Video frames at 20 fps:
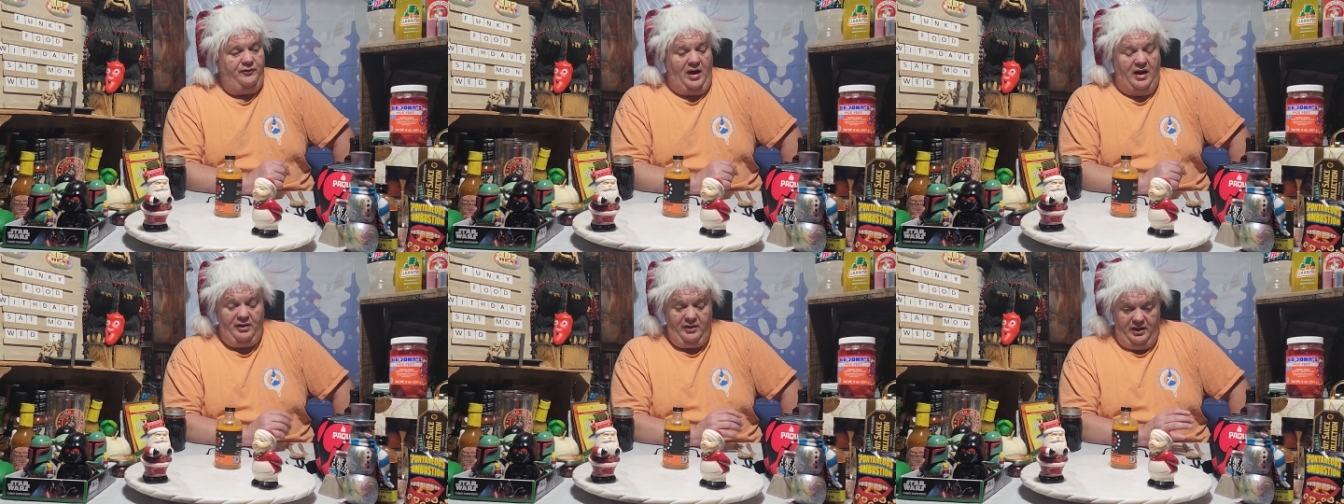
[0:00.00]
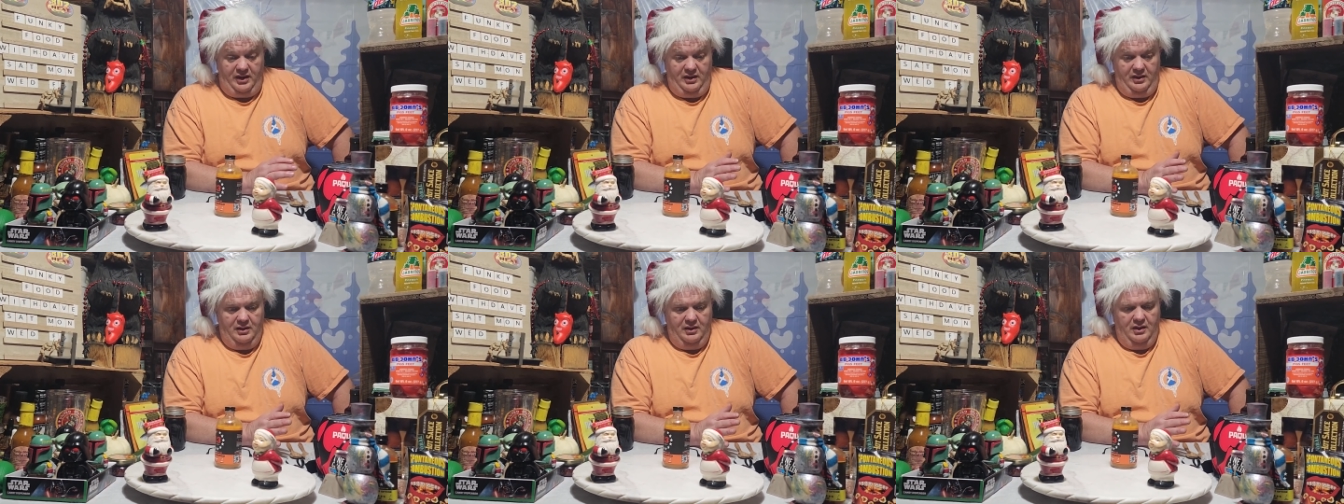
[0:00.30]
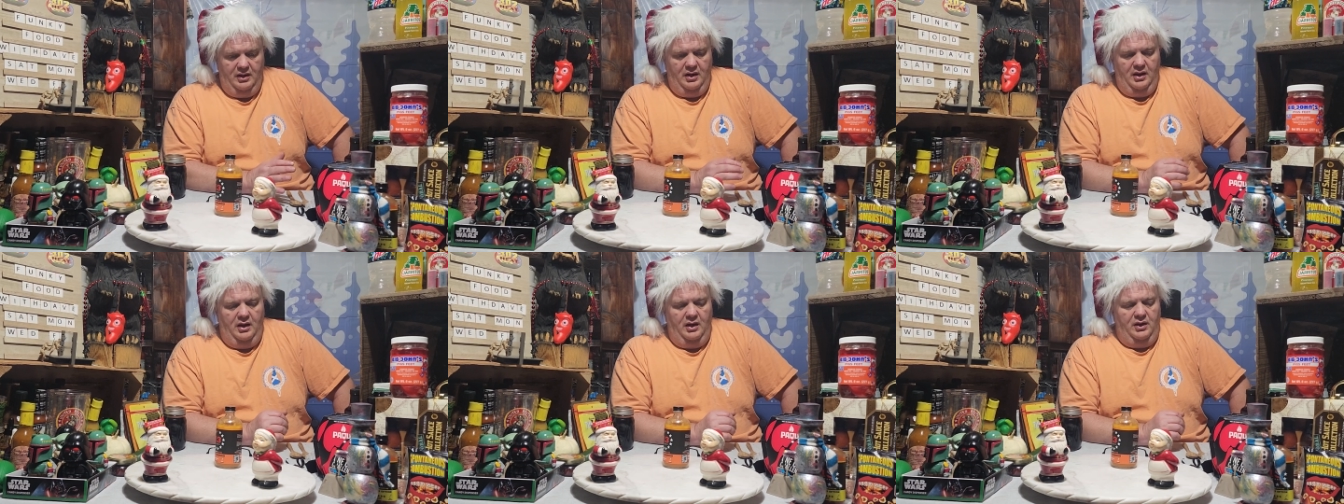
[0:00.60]
finally,
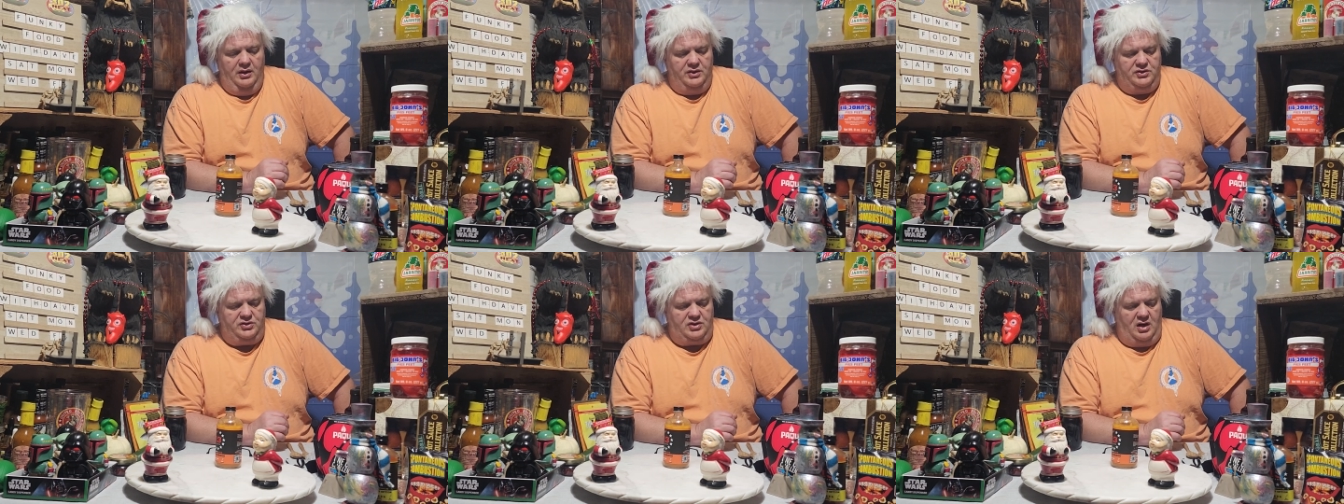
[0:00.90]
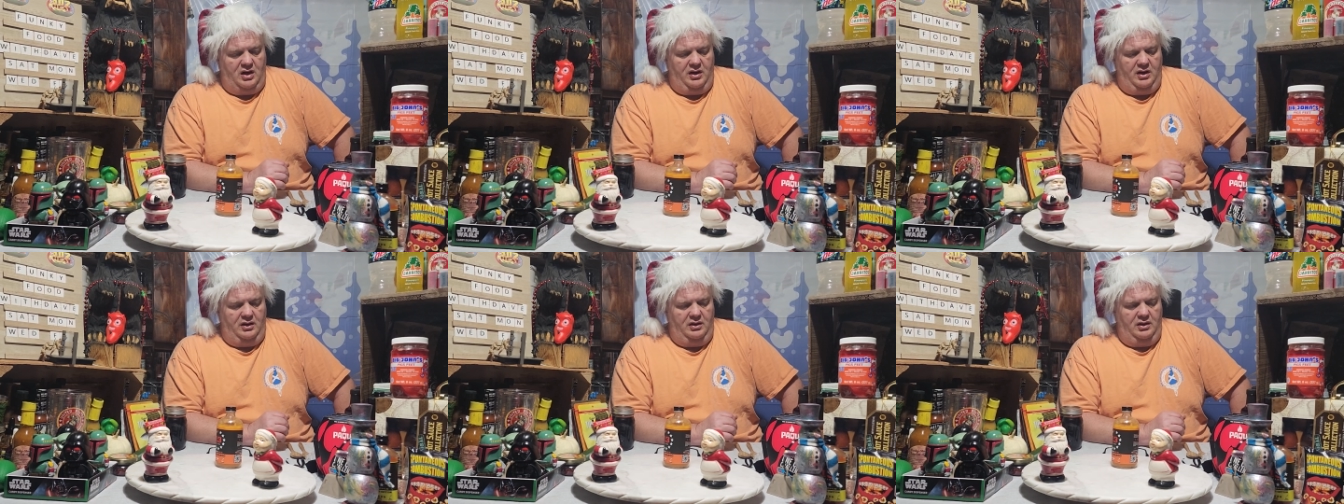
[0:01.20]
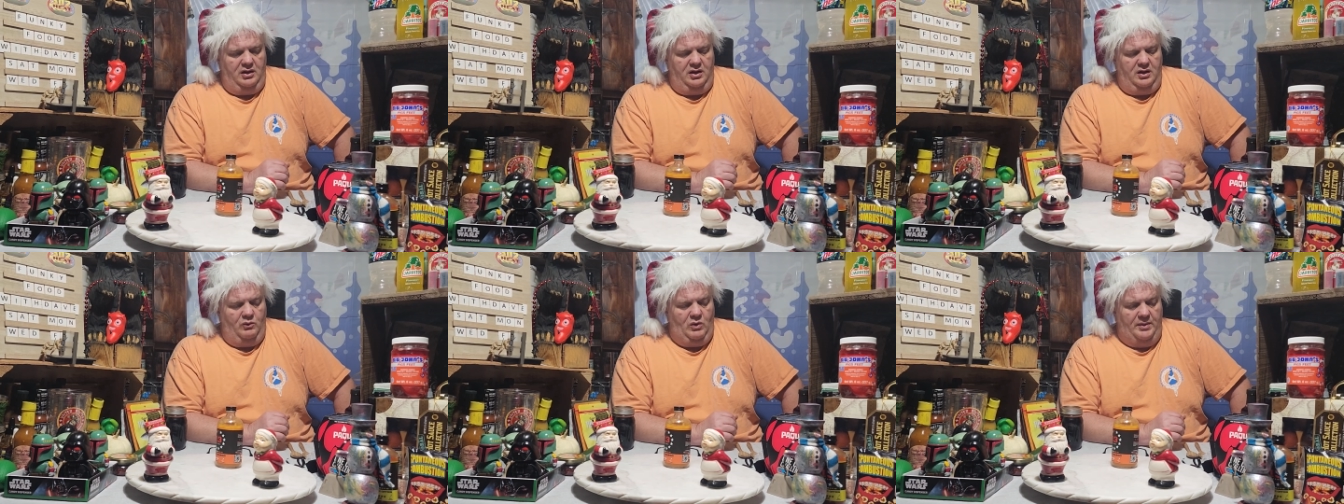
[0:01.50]
starting
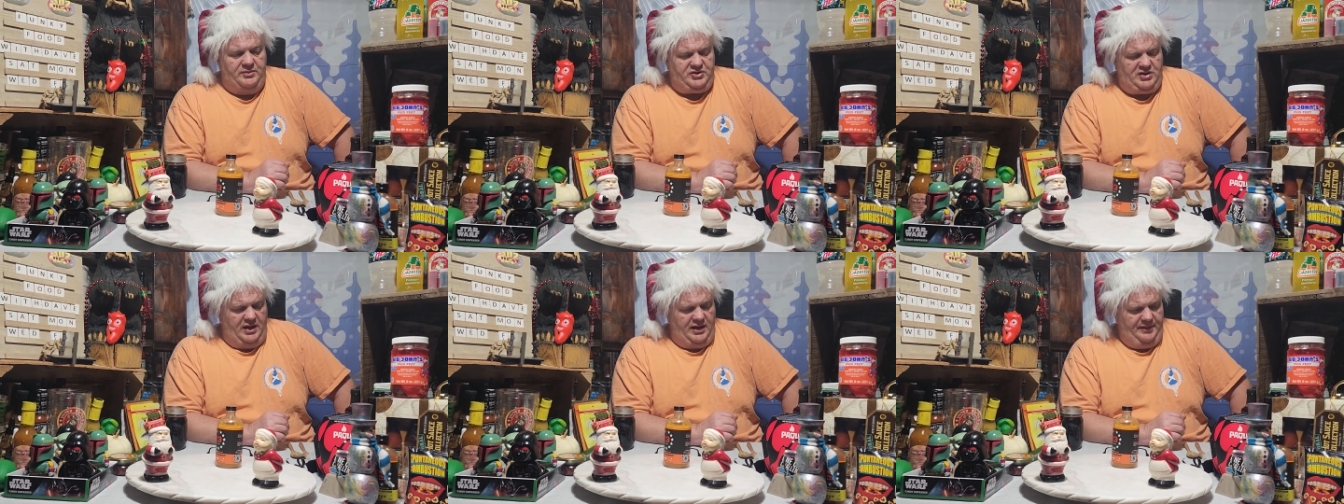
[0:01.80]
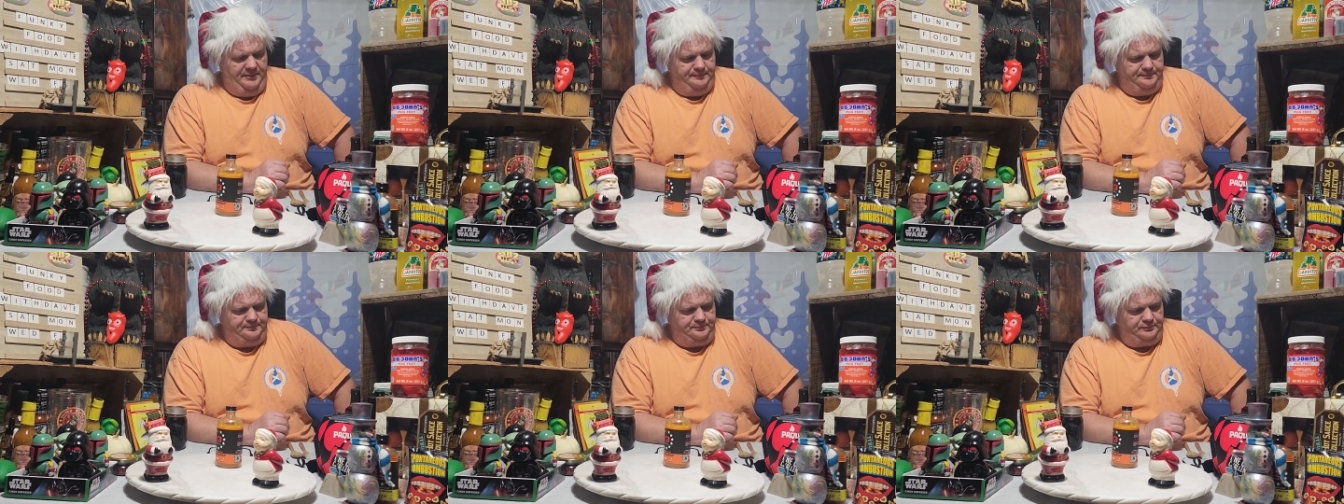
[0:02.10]
the website